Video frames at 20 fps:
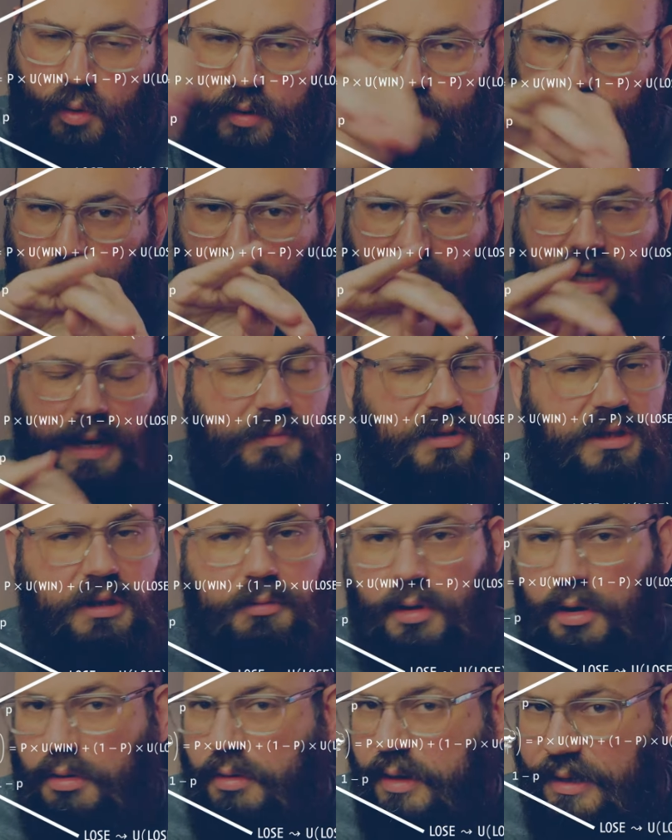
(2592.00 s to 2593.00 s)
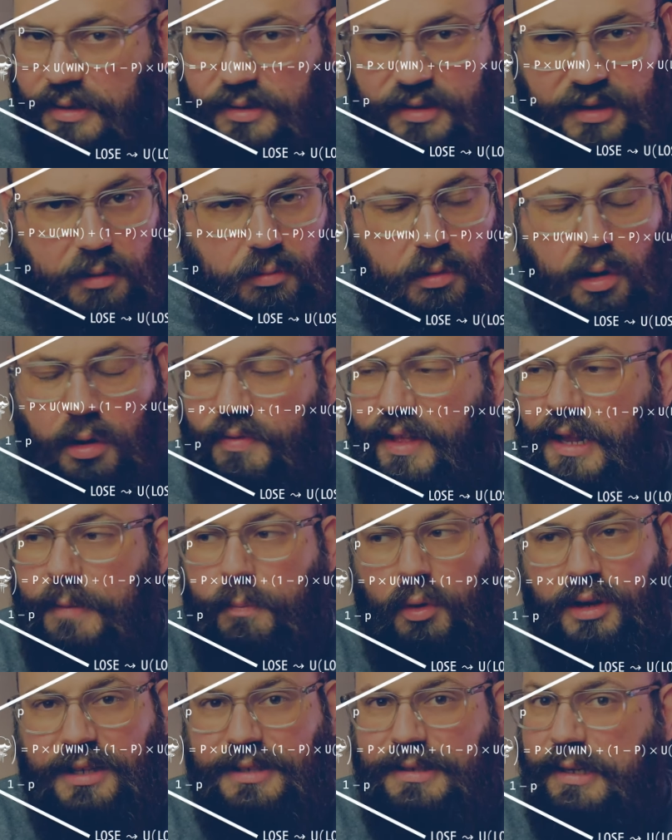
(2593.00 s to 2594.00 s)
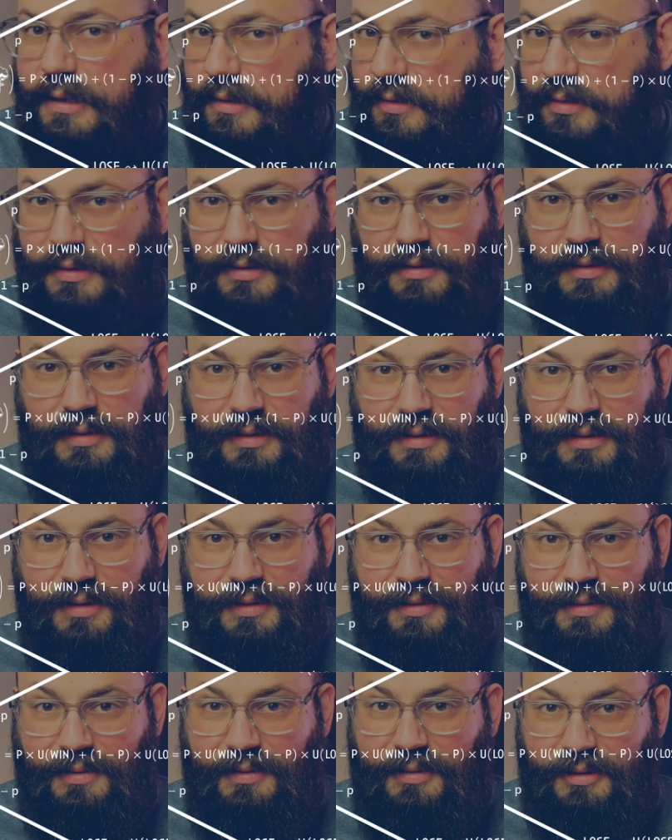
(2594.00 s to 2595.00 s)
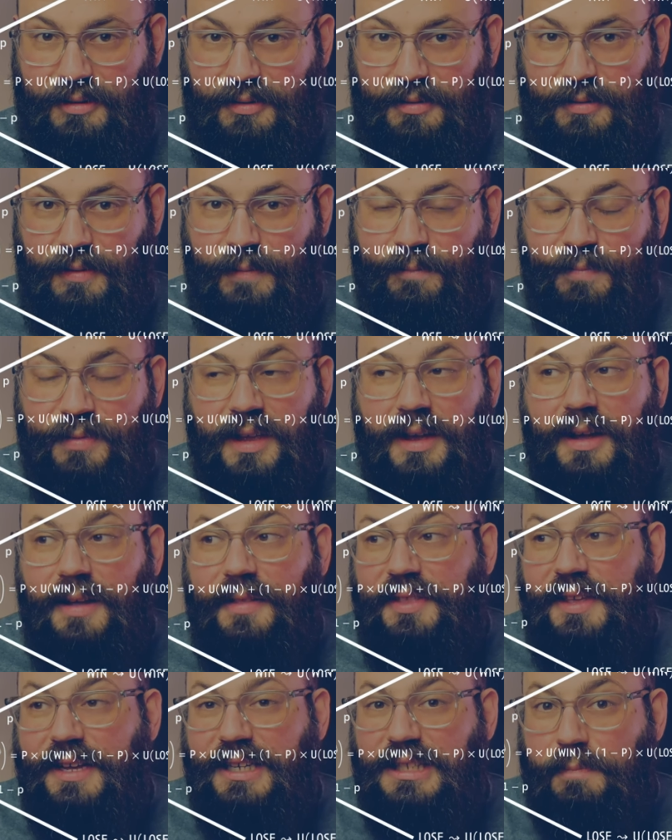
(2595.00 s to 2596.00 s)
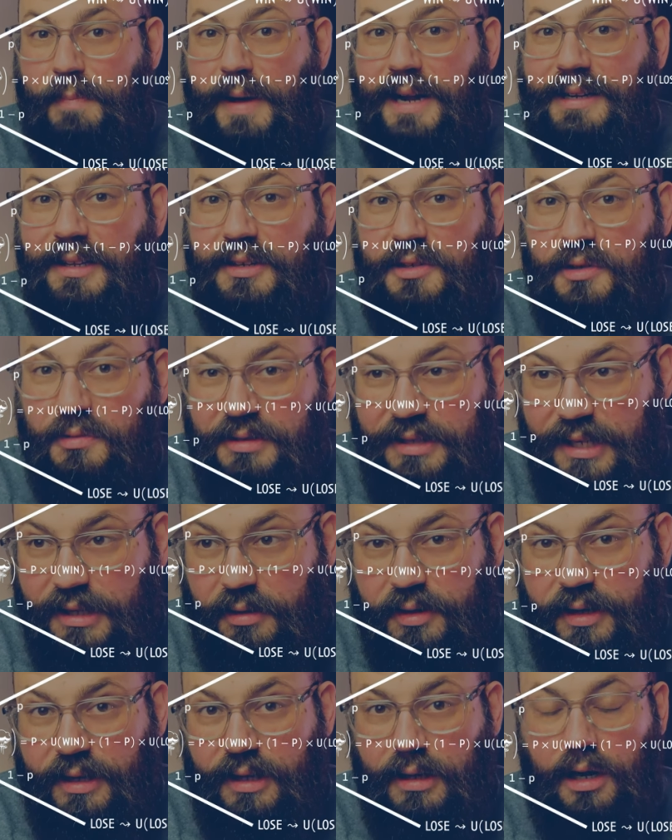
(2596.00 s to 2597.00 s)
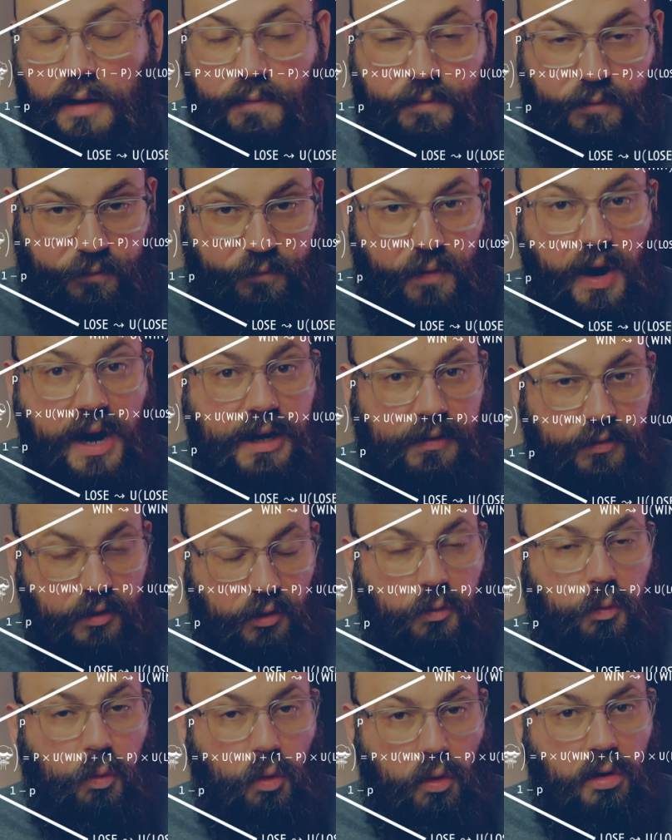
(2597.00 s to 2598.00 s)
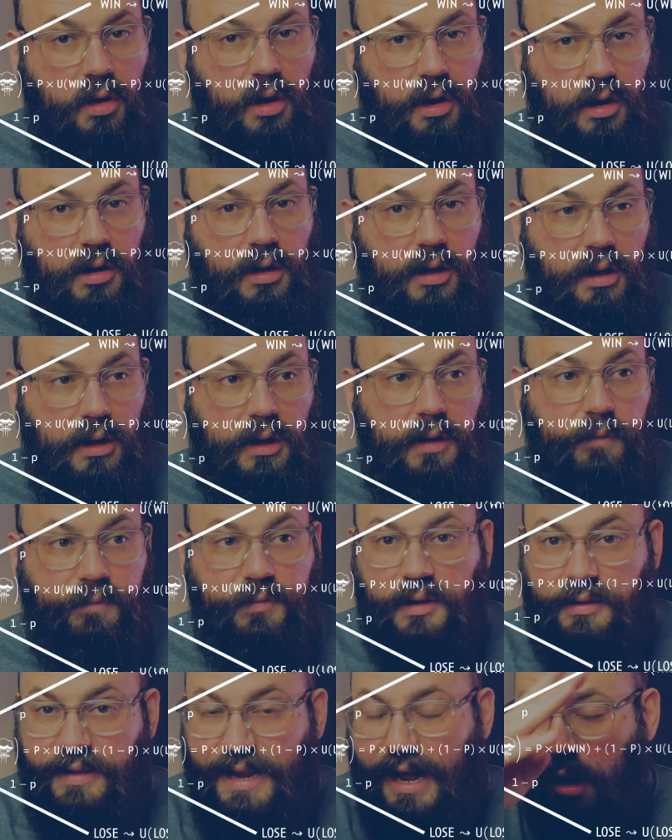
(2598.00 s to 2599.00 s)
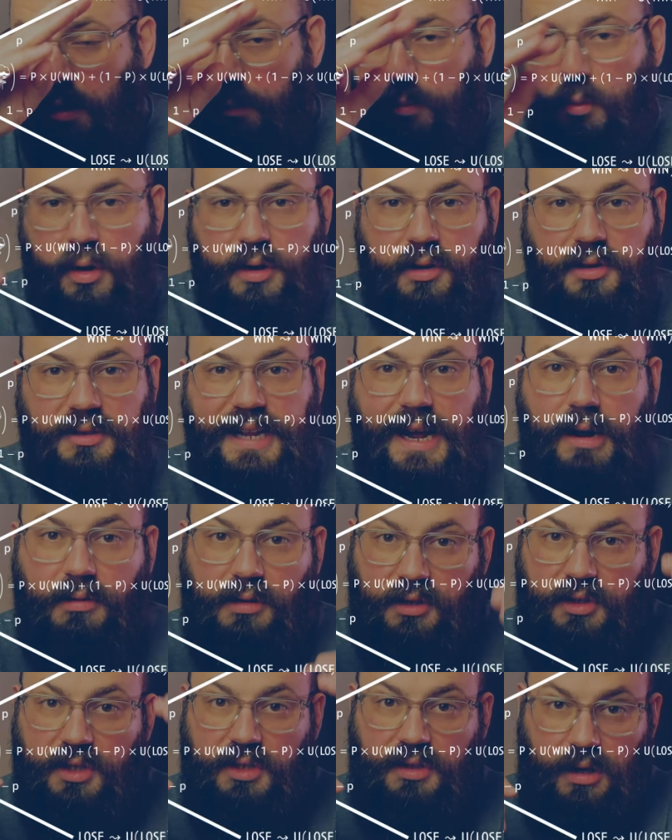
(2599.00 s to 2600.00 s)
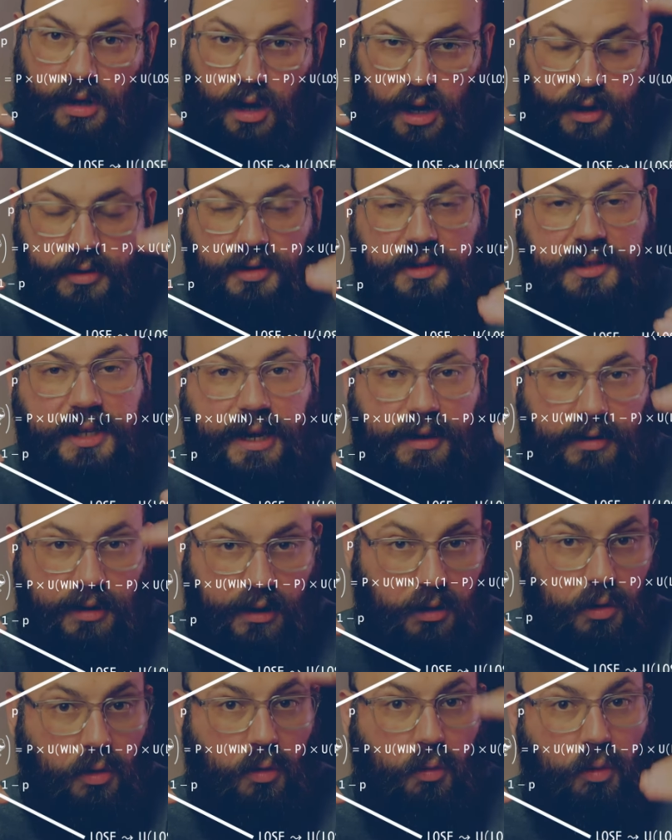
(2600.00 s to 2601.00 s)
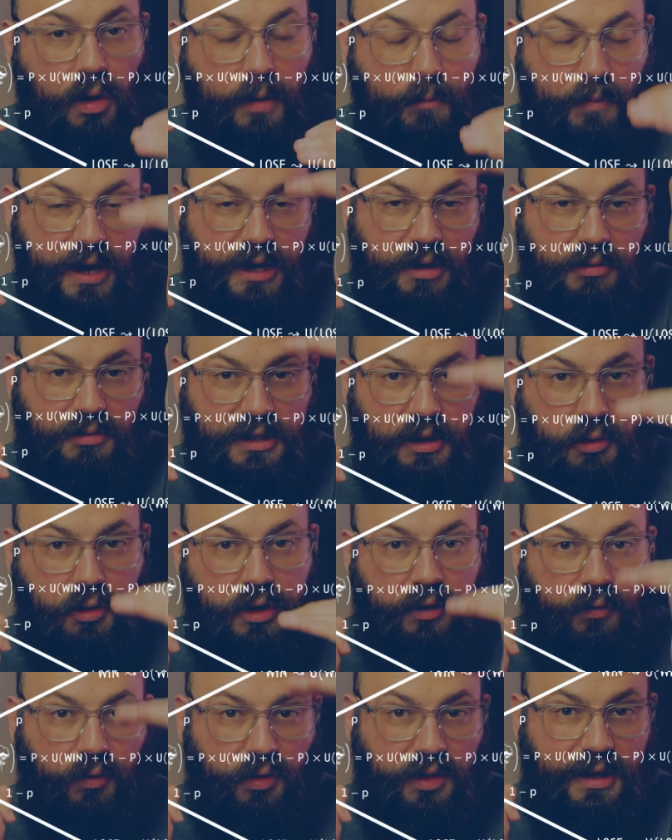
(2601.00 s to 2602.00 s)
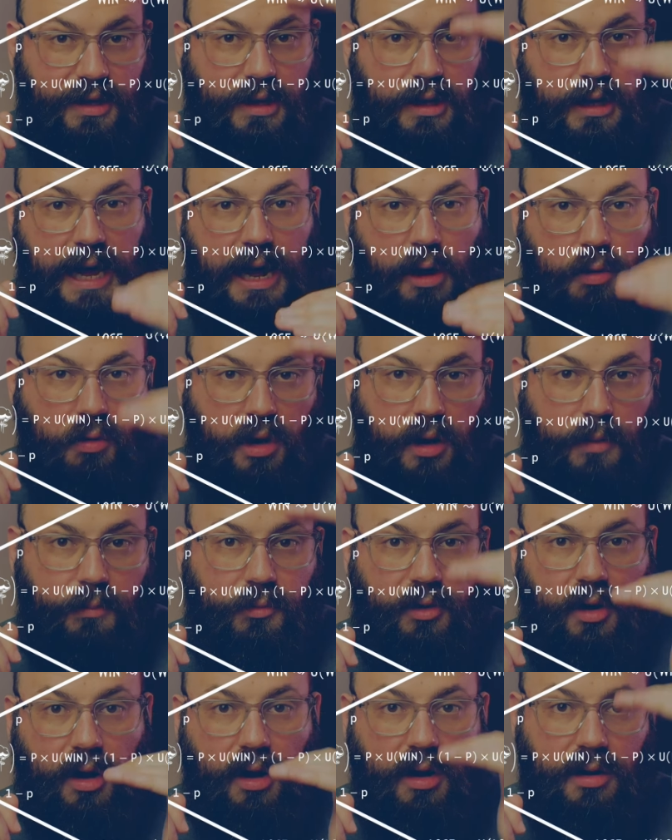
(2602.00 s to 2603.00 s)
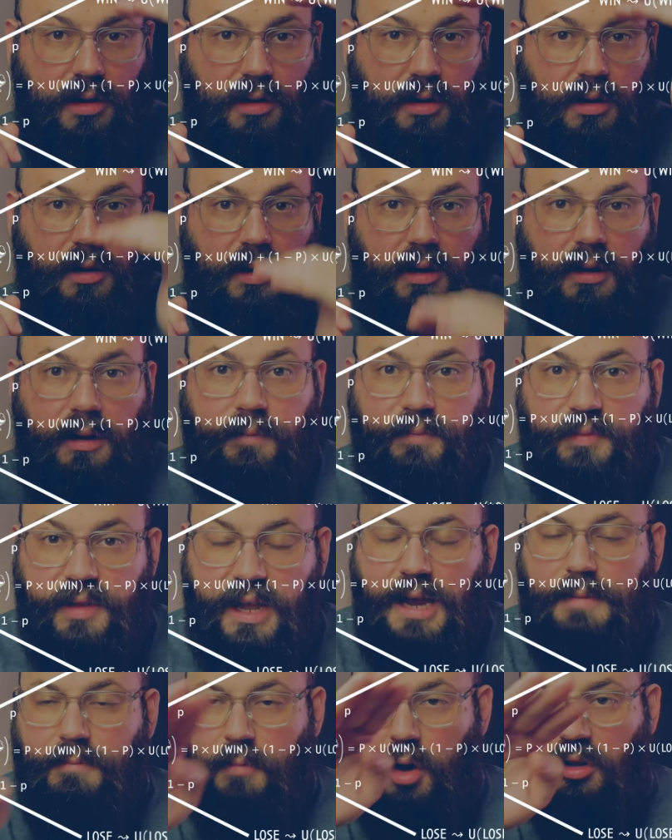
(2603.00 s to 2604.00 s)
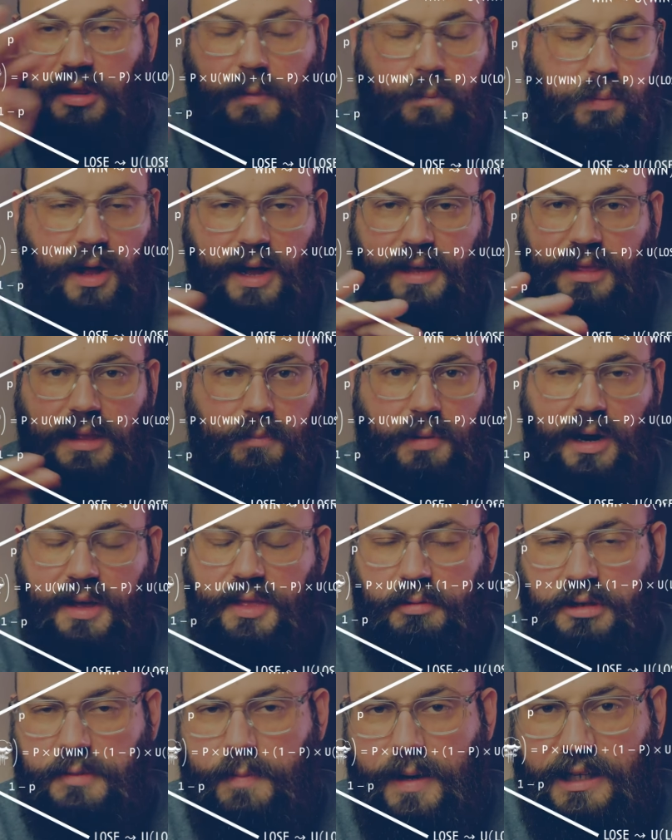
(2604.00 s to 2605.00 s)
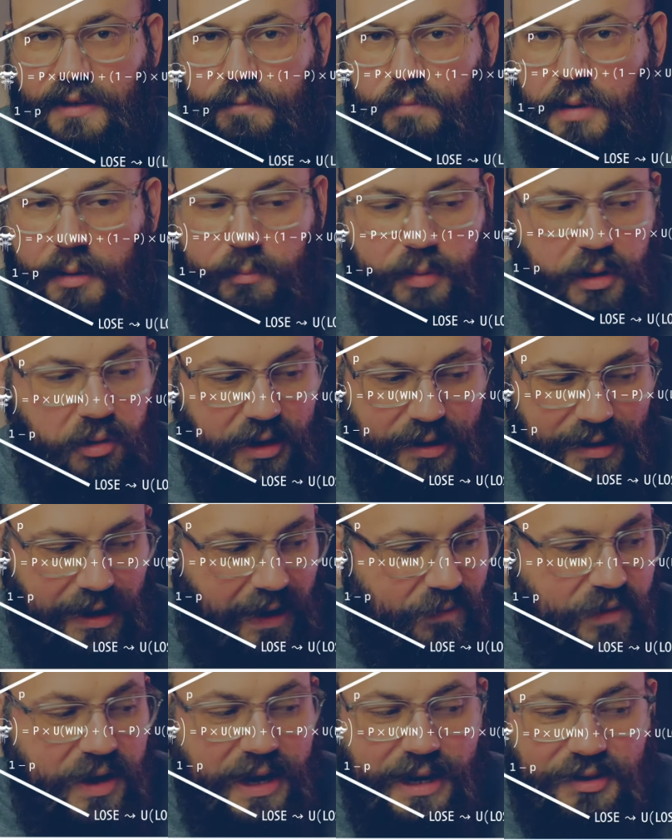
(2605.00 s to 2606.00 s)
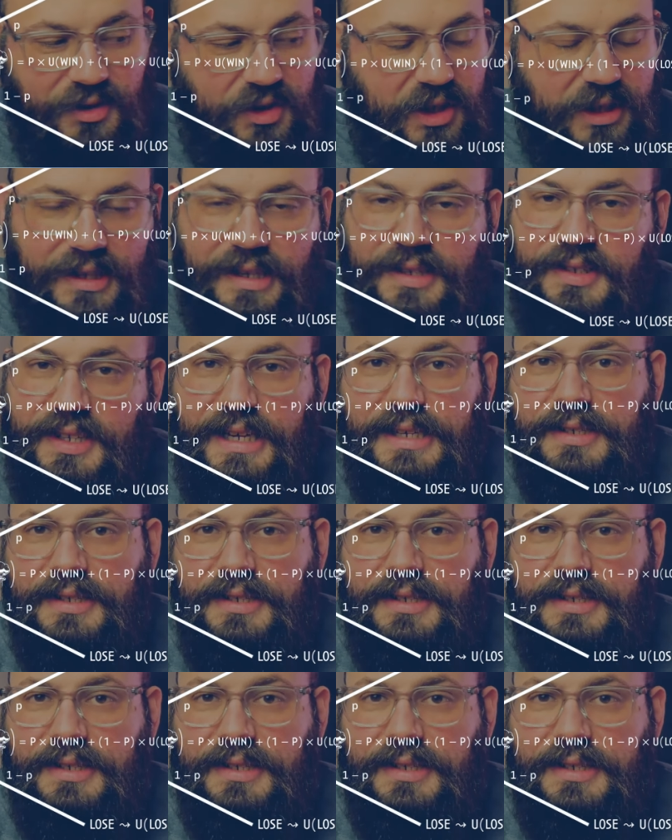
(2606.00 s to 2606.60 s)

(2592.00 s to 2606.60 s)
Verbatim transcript: zero point four times zero is zero. That's zero point six. The expected utility of fighting this war now boils down to just understanding what my utilities for the outcomes are and multiplying them by the respective probabilities. And then it's just as